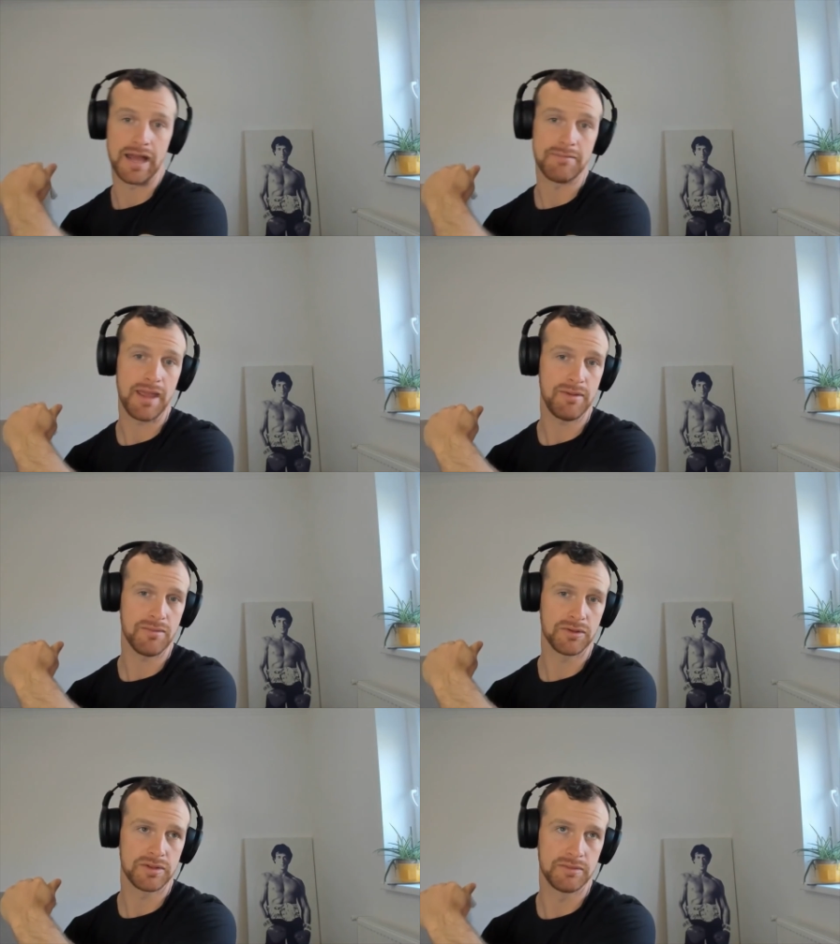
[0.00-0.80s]
And maybe
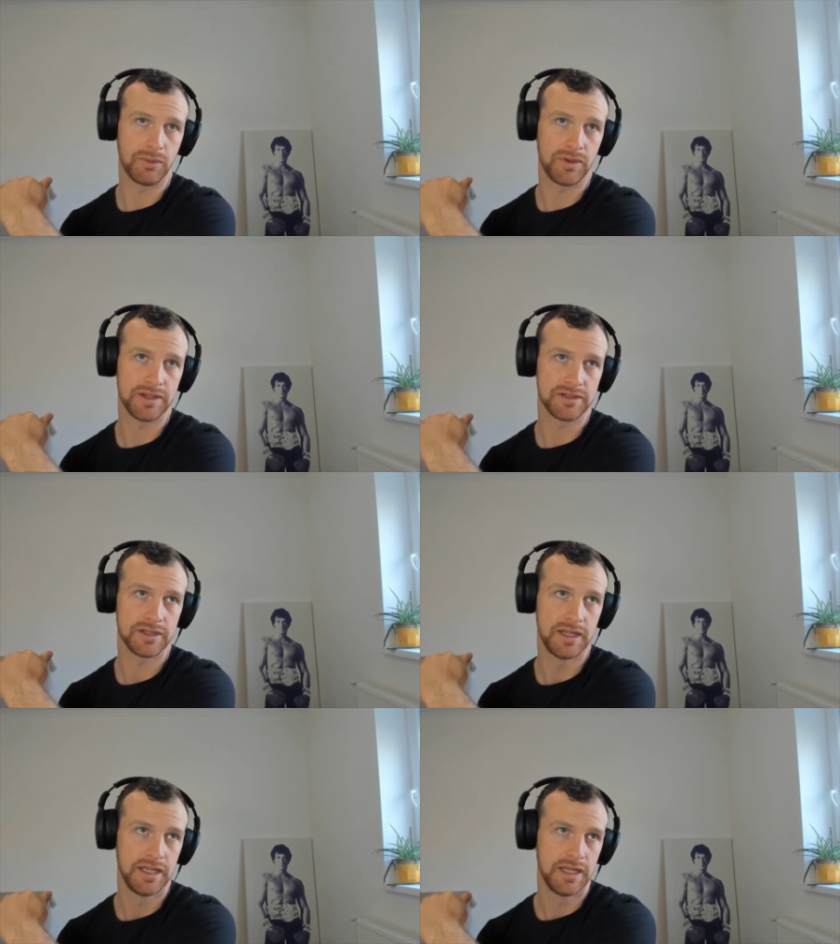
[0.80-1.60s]
most of the boys
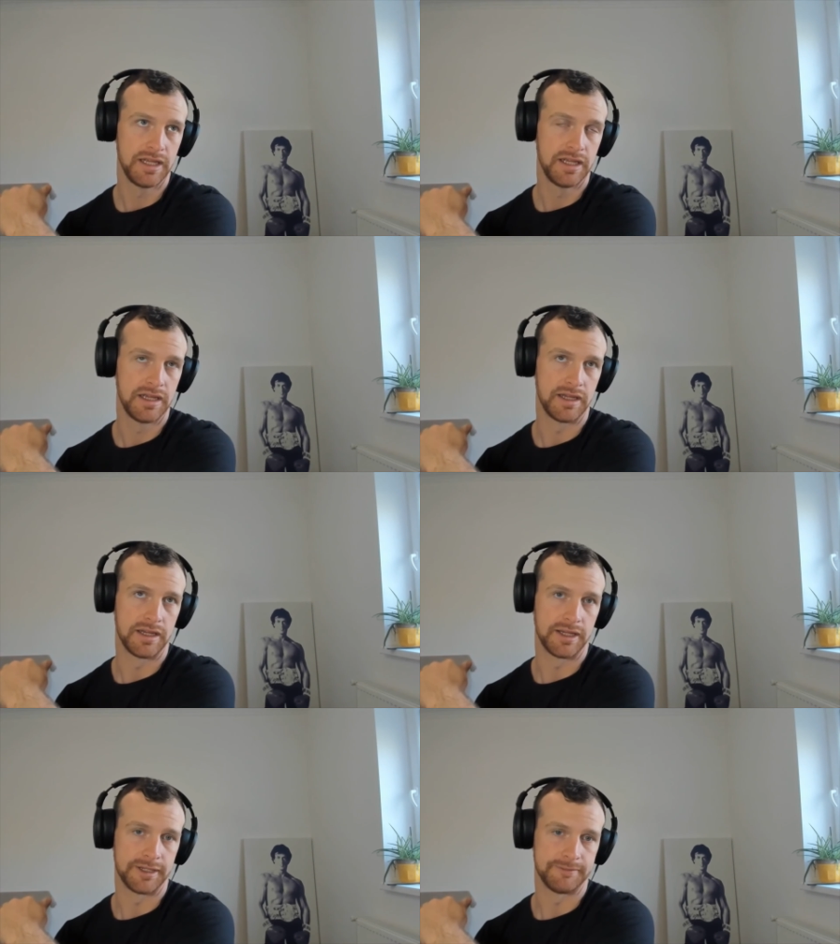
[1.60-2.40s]

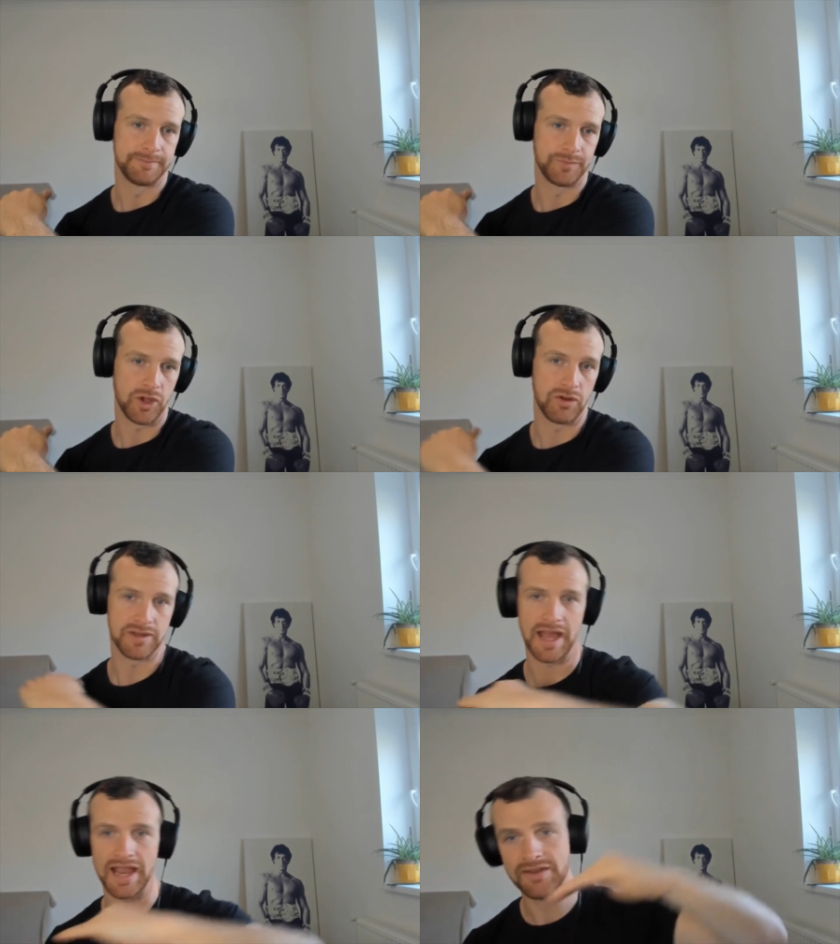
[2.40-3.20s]
are on
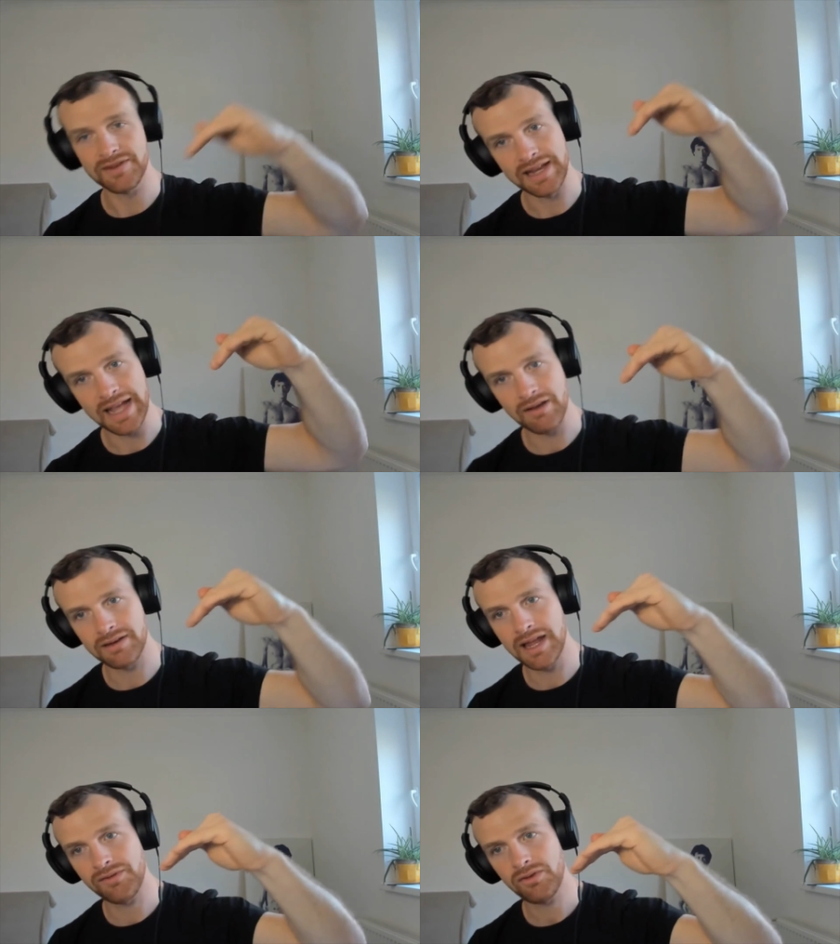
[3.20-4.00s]
that evening
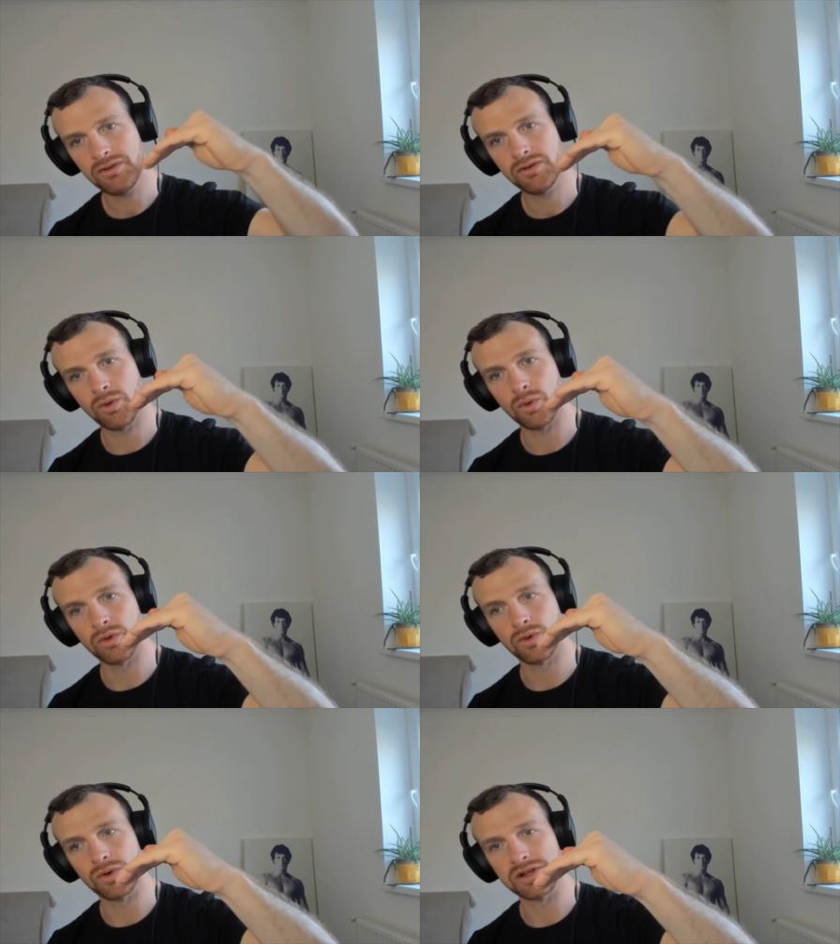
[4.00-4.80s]
out level,
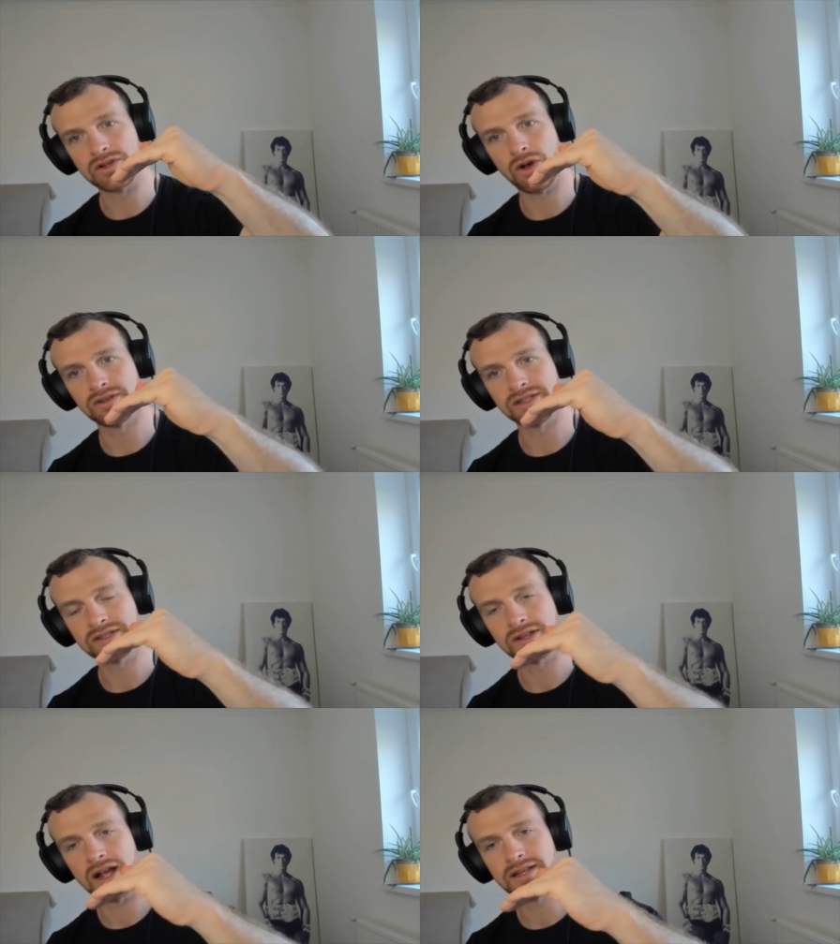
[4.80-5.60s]
or it's not as
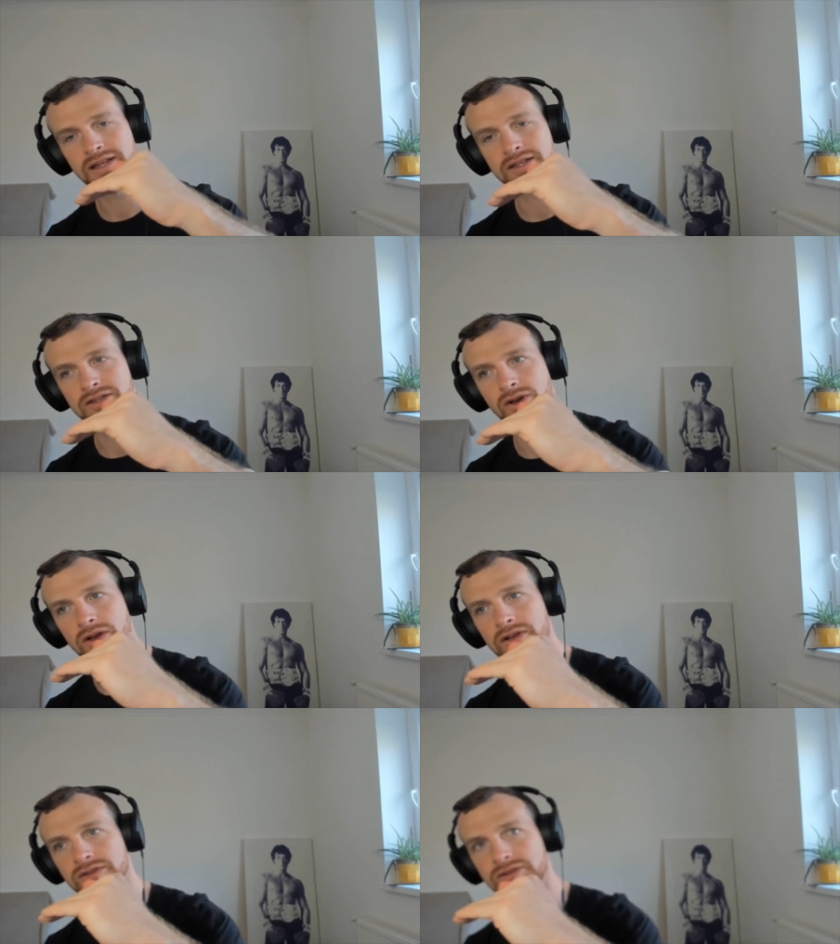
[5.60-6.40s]
exciting. It's
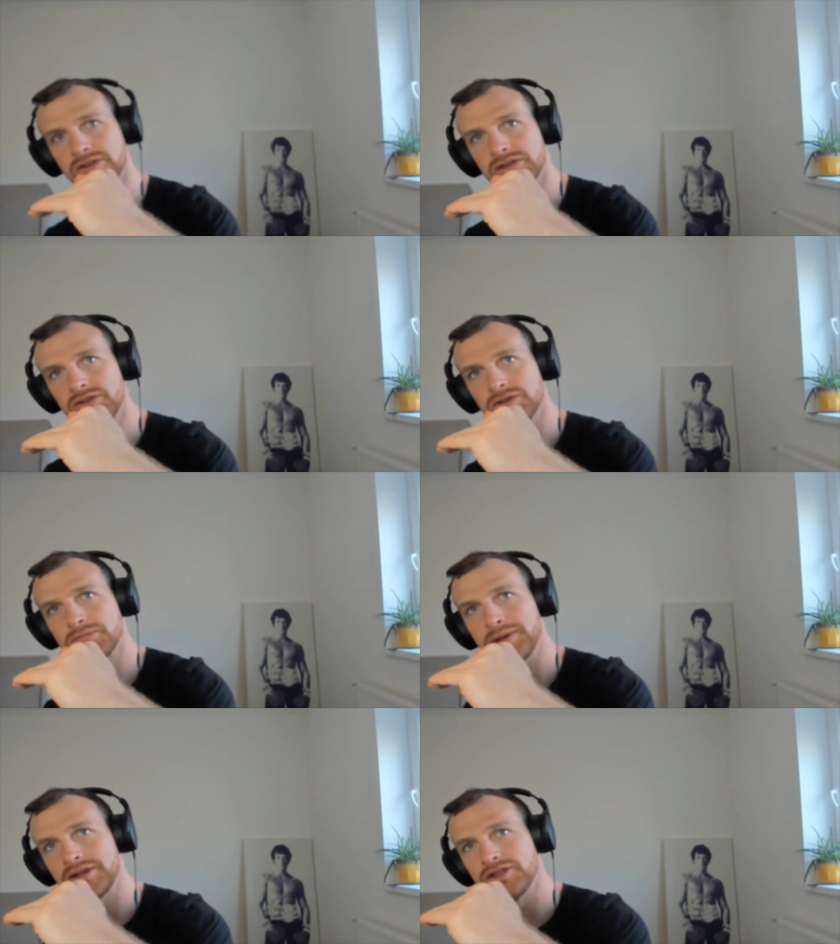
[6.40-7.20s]
not as
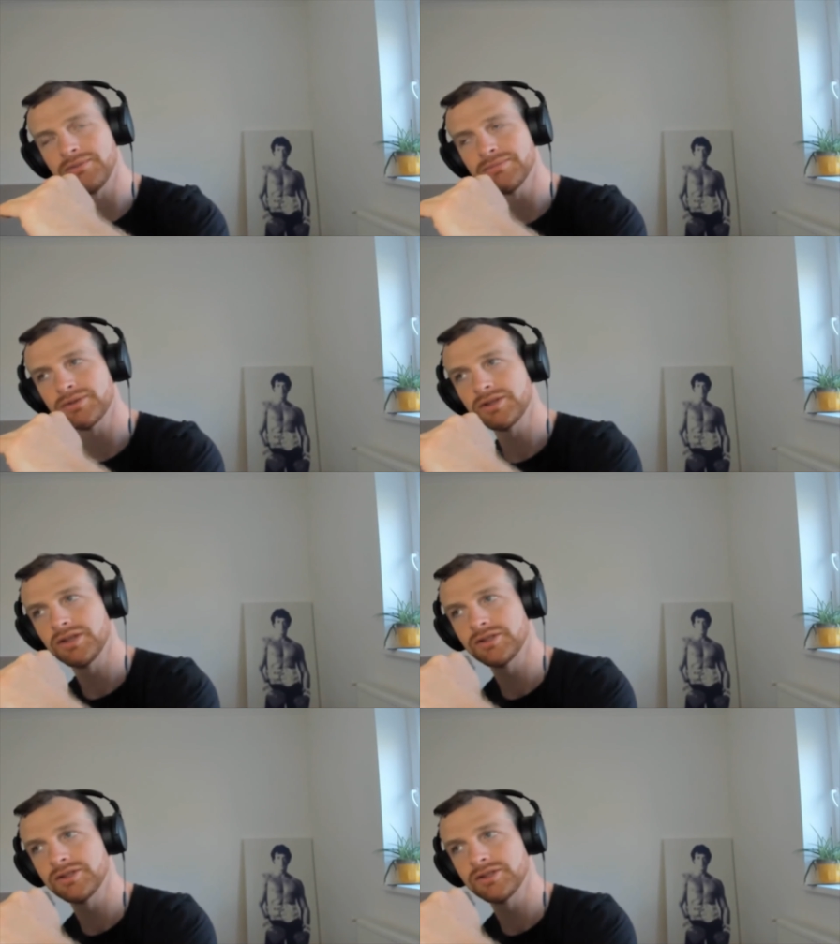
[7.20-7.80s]
big jumps.